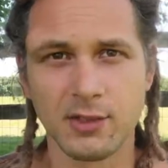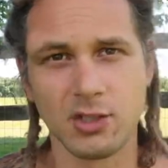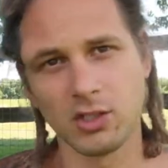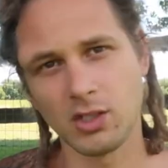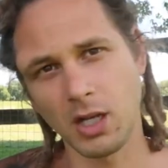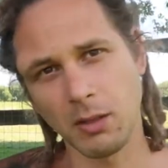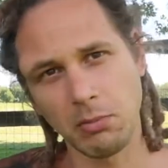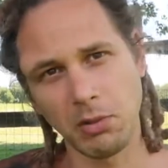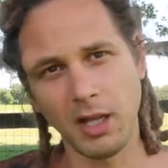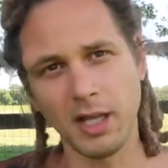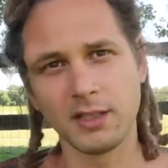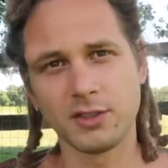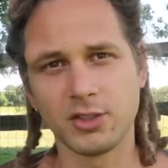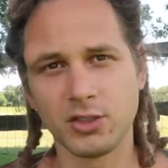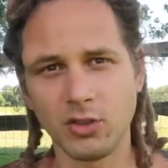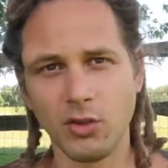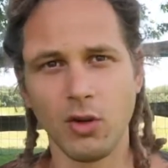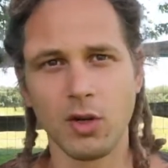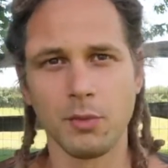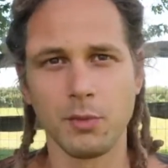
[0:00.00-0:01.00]
It's a
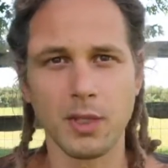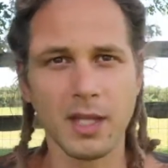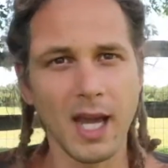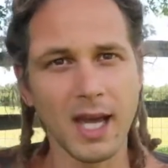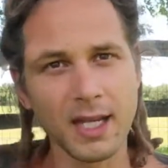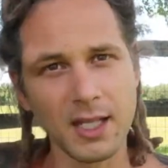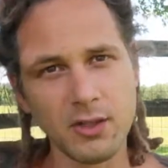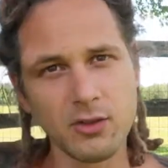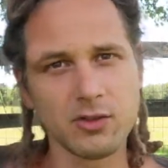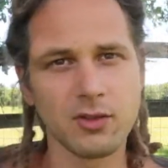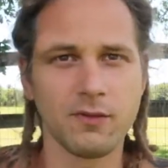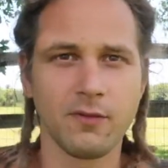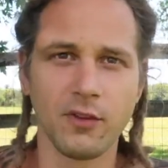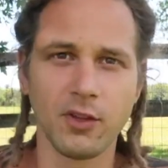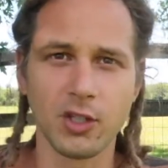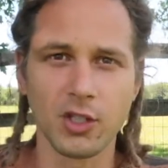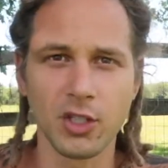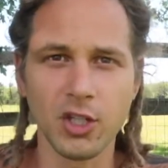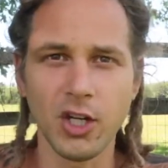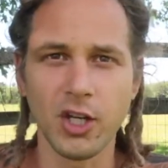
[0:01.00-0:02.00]
double-edged sword. We got to use it
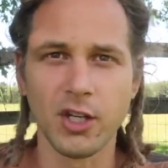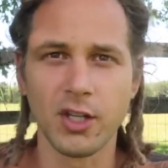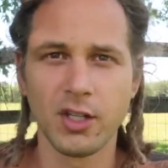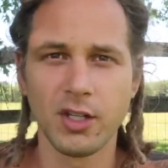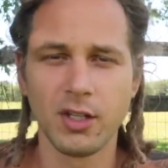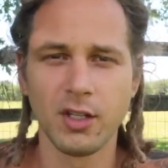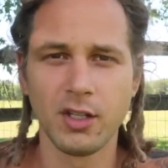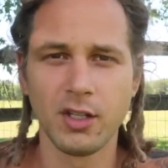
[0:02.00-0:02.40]
for the good.